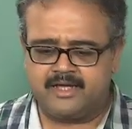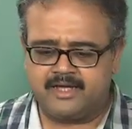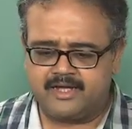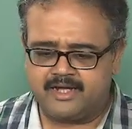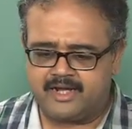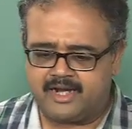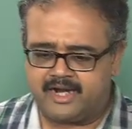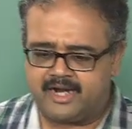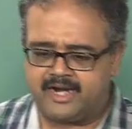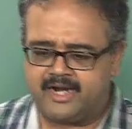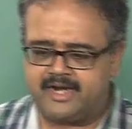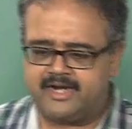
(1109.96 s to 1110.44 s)

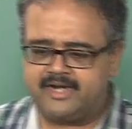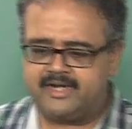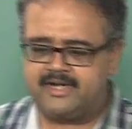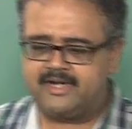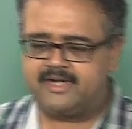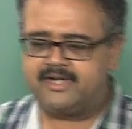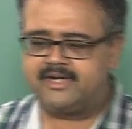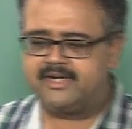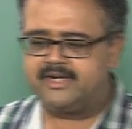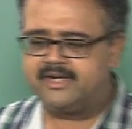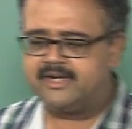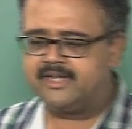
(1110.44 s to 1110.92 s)

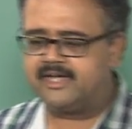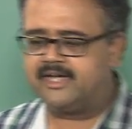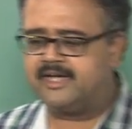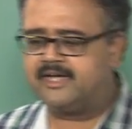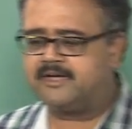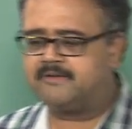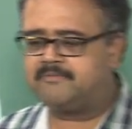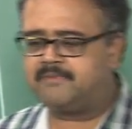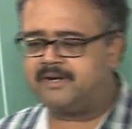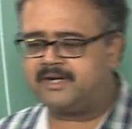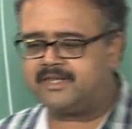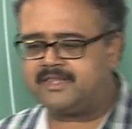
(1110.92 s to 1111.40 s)
and
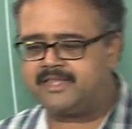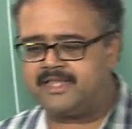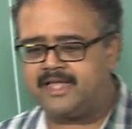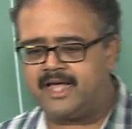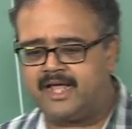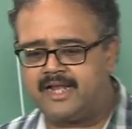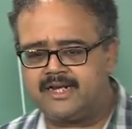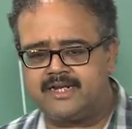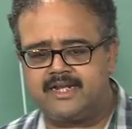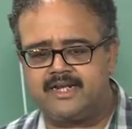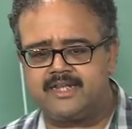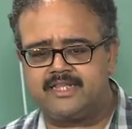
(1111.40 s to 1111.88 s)
but the
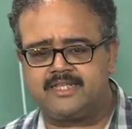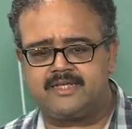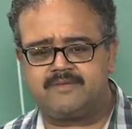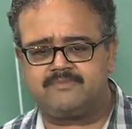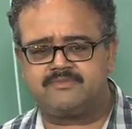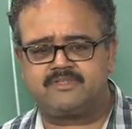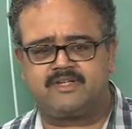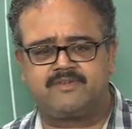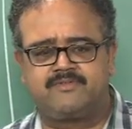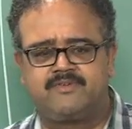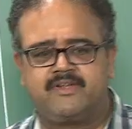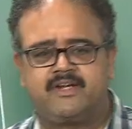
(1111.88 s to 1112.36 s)
algorithms
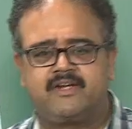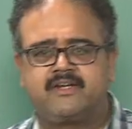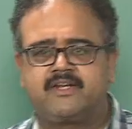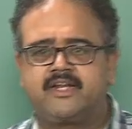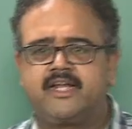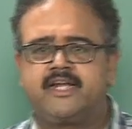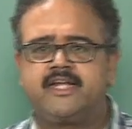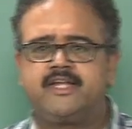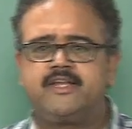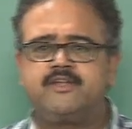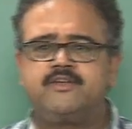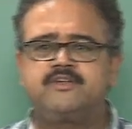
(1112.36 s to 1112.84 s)
that we are
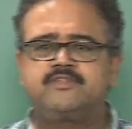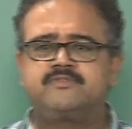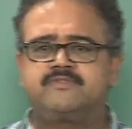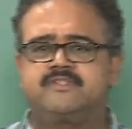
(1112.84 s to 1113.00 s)
trying to use,